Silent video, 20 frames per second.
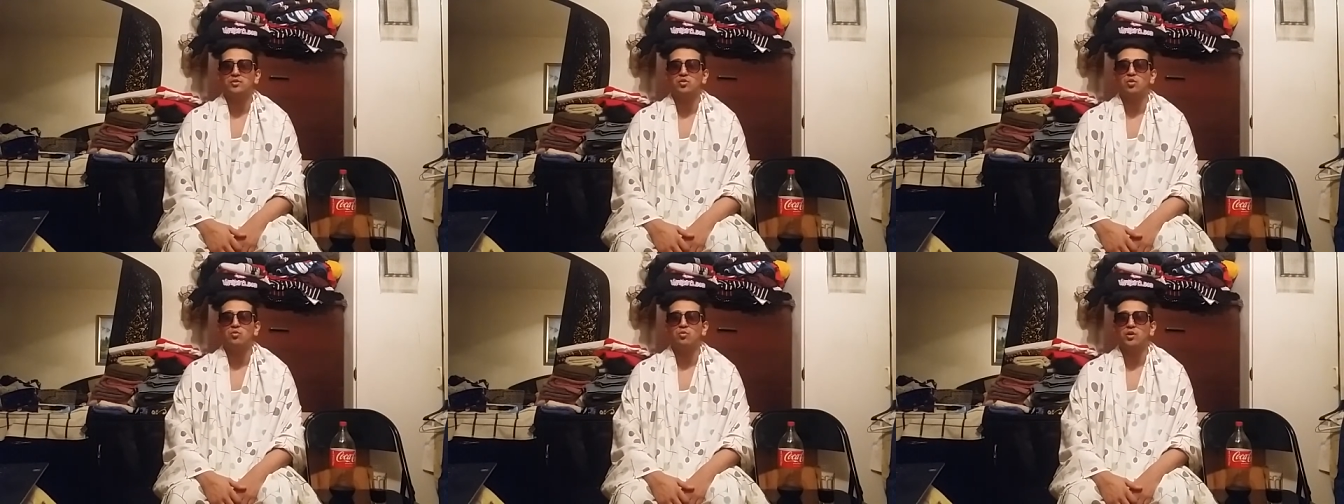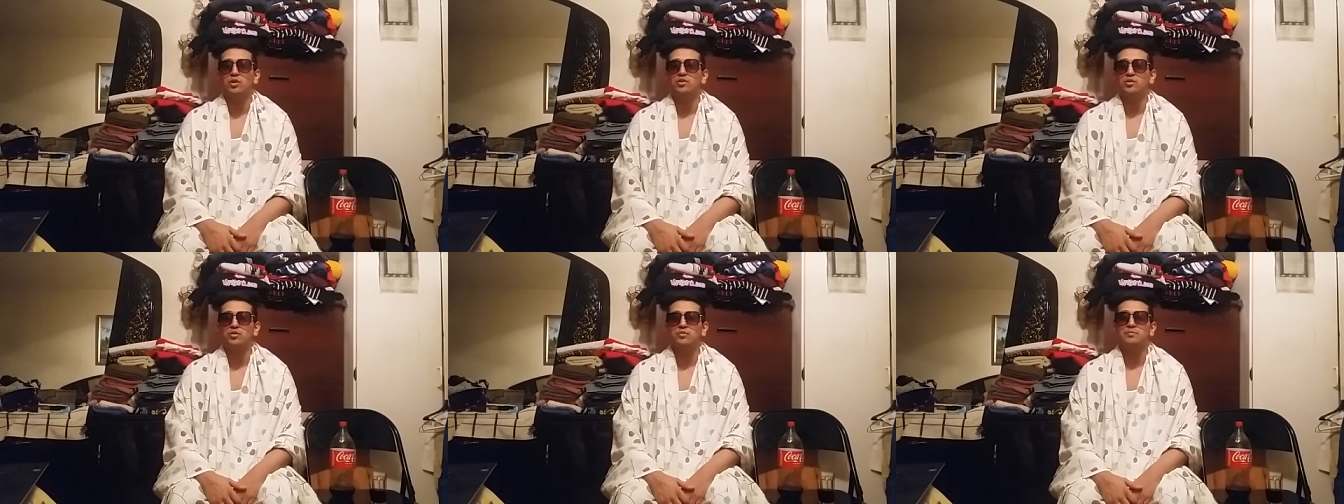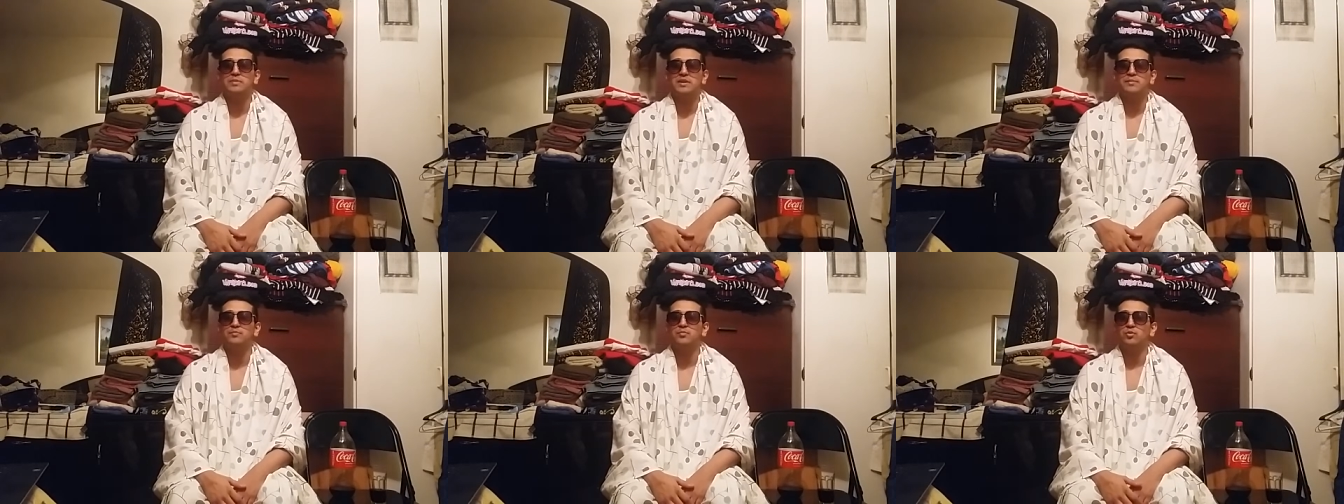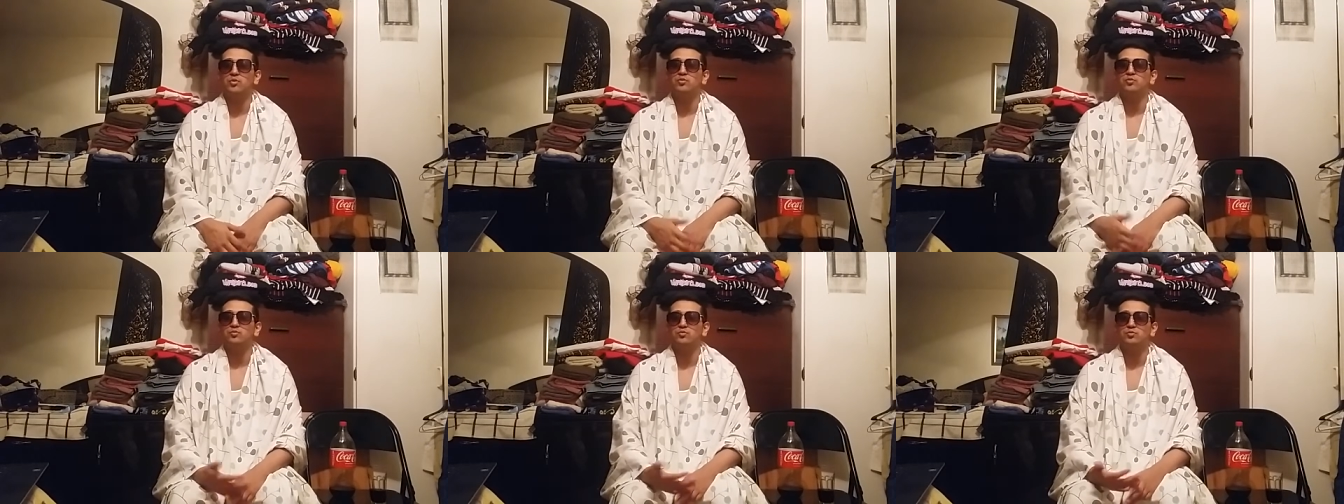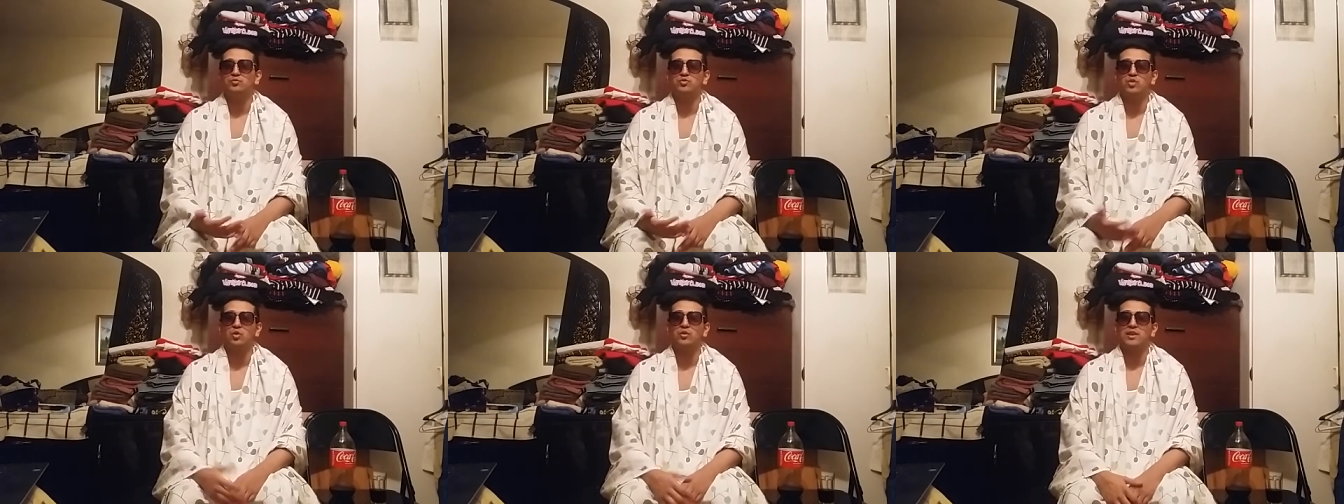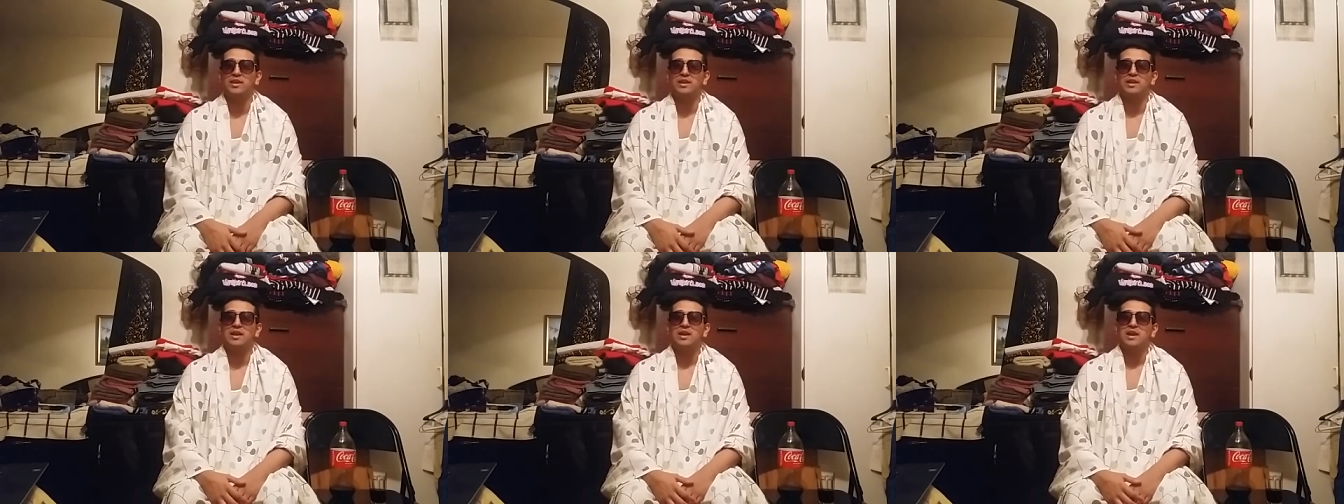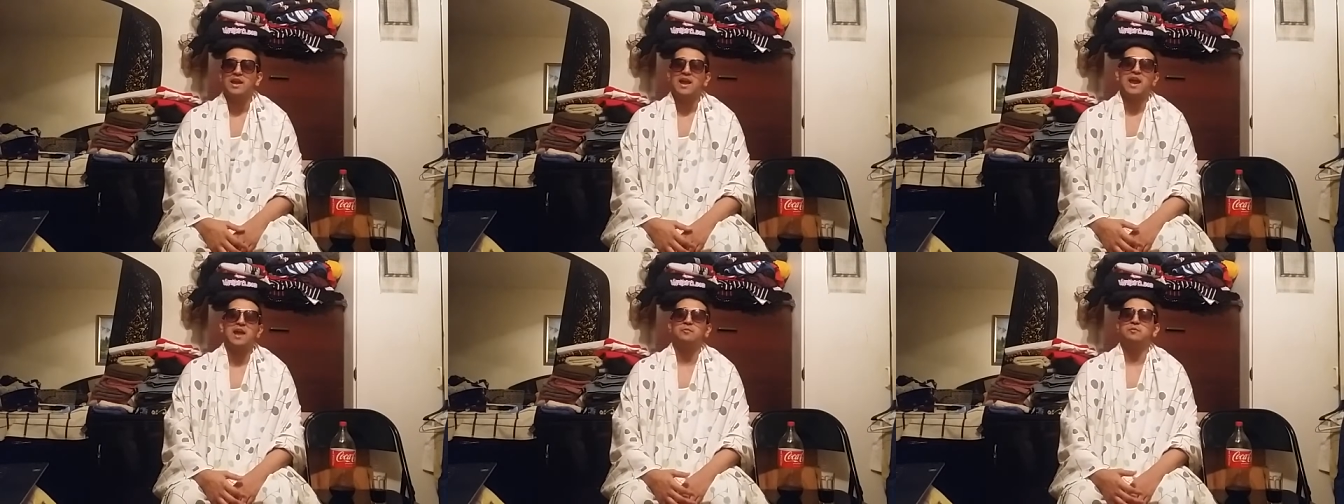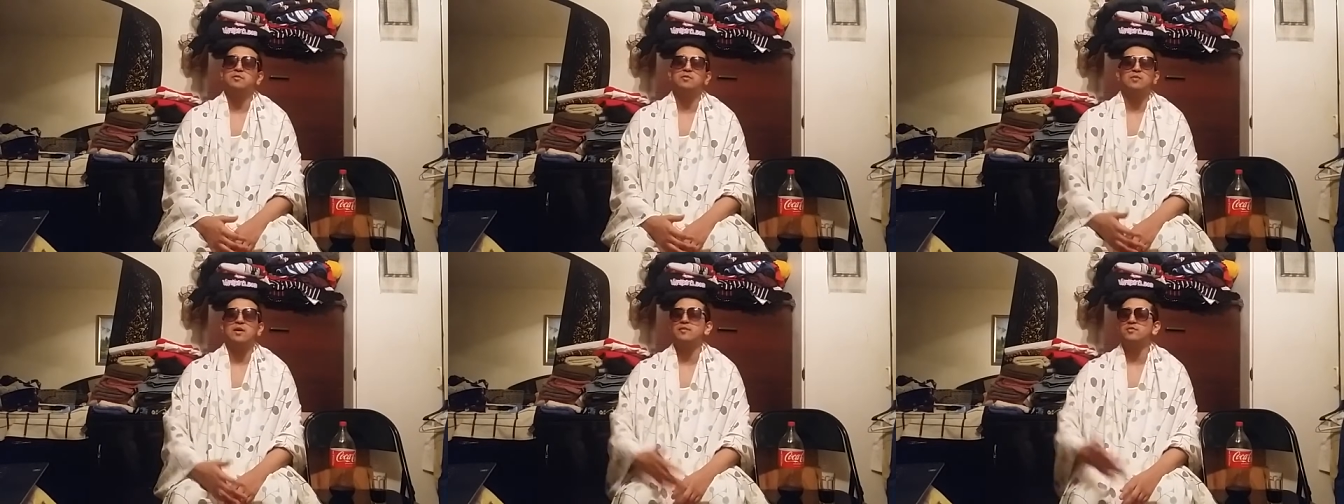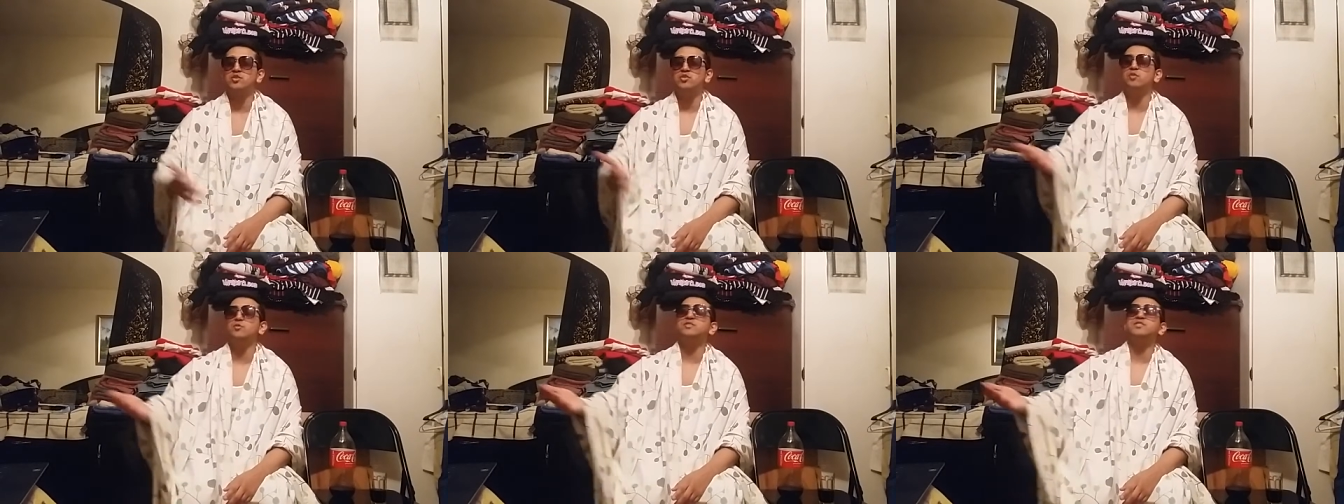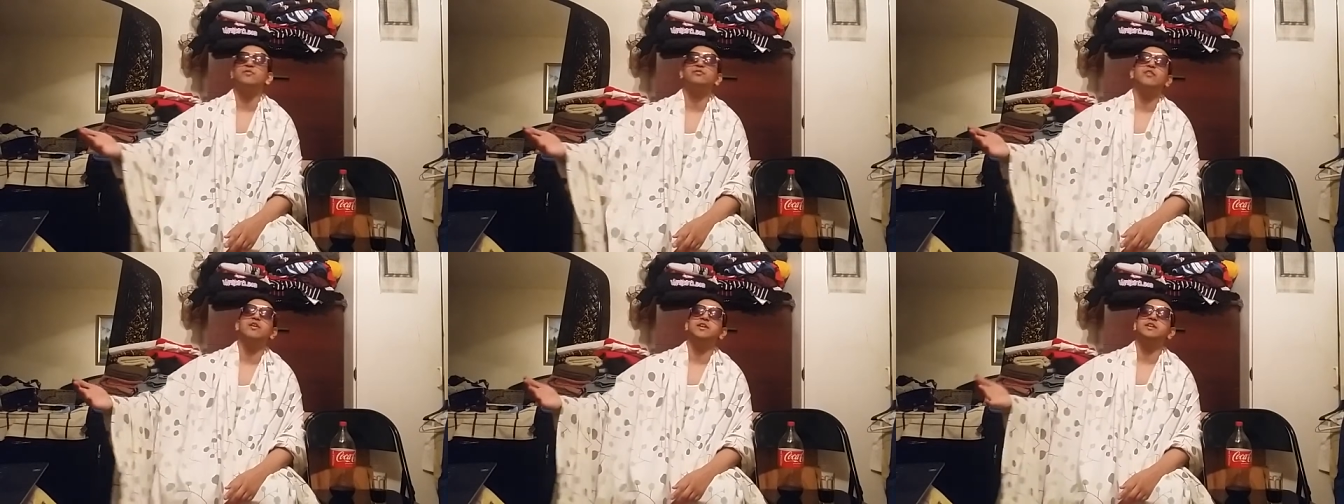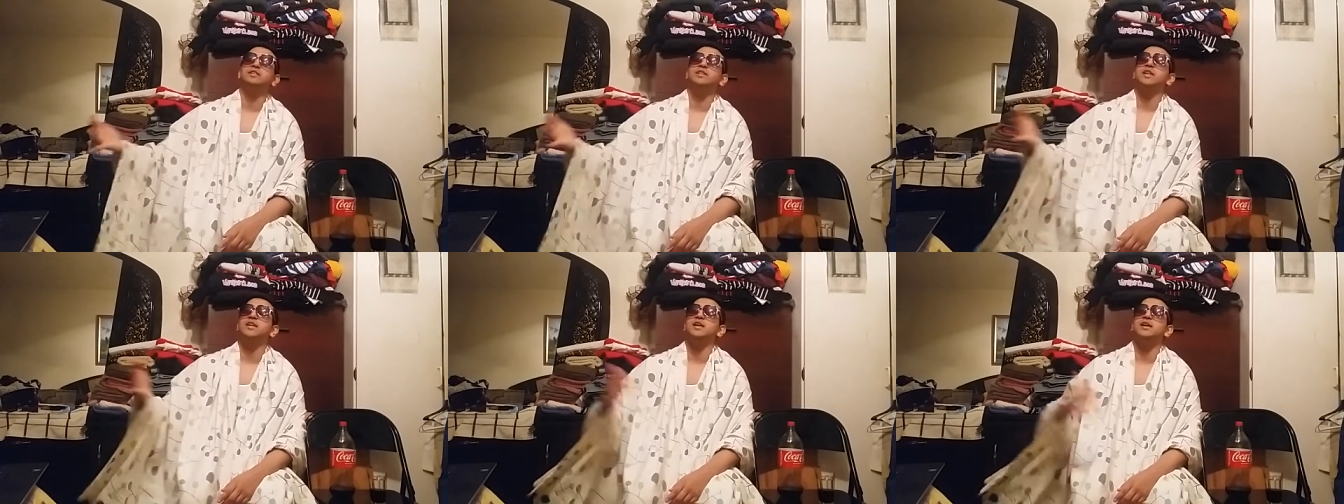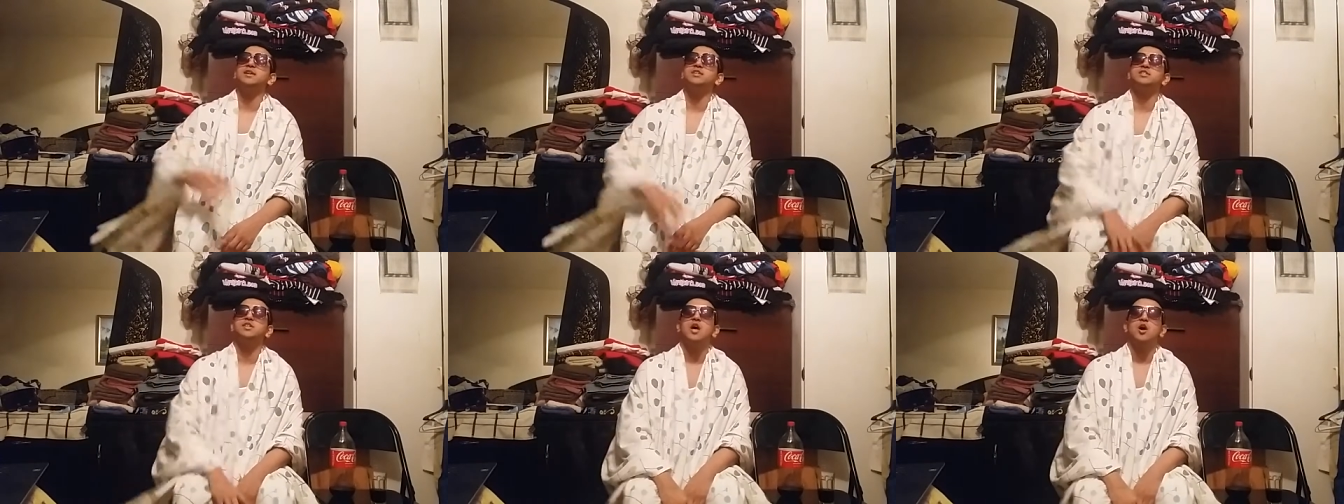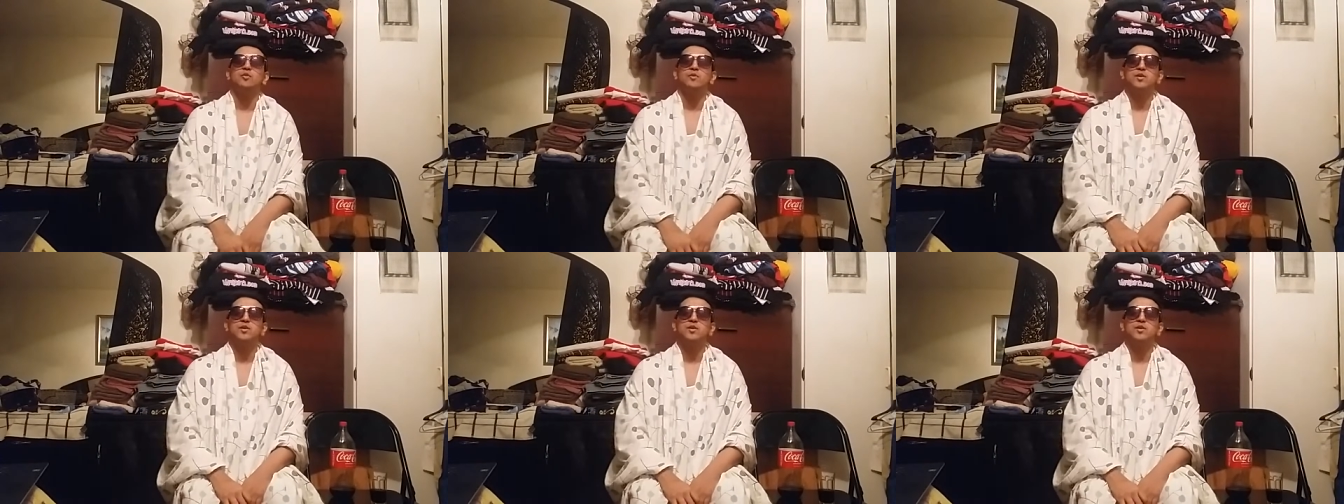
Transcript: no wonder people don't, like... And you know what the funny thing is?